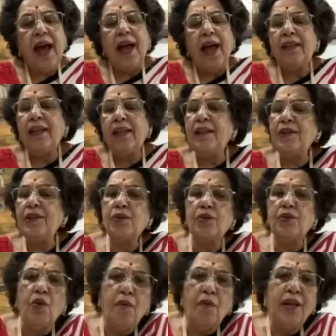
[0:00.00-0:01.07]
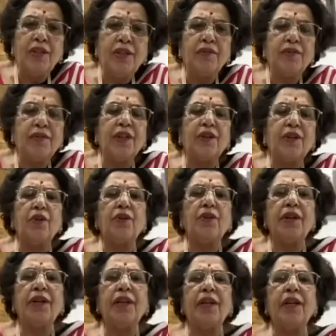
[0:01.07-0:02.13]
I think there is so much of
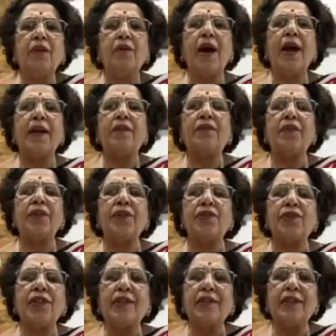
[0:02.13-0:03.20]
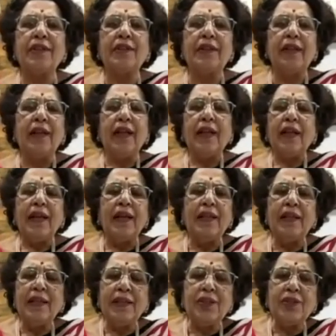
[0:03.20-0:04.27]
security required for the children
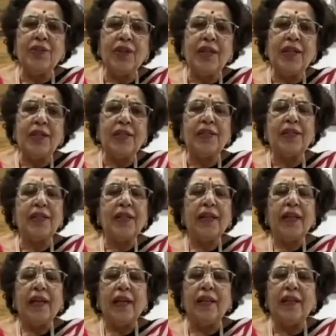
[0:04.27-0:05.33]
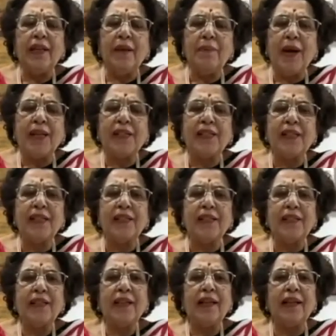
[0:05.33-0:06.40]
in the streets, in the buses,
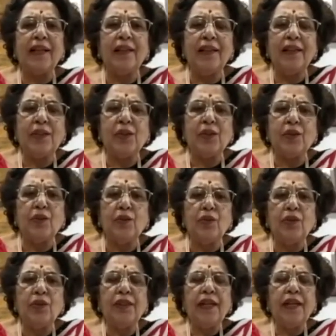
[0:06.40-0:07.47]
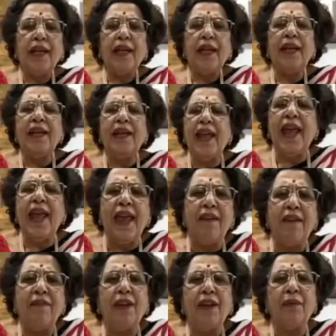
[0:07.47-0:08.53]
in the schools, in
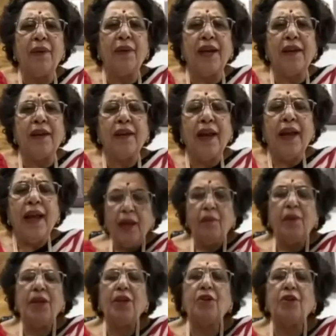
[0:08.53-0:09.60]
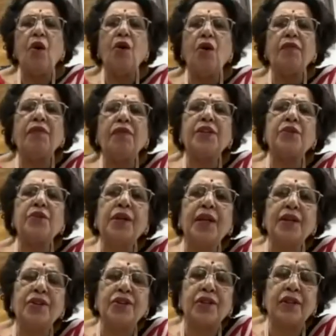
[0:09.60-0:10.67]
everywhere. When you talk of
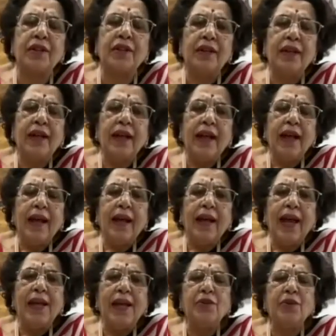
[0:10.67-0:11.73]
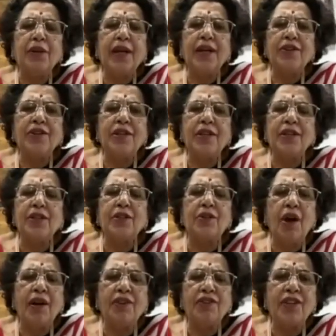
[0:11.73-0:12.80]
education, education is
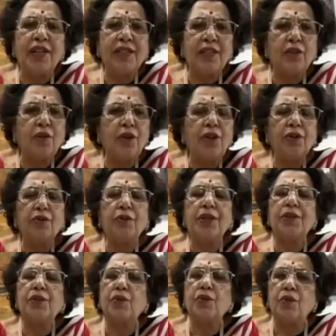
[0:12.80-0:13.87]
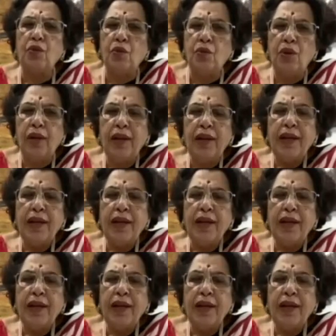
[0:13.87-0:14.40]
not just going to a school.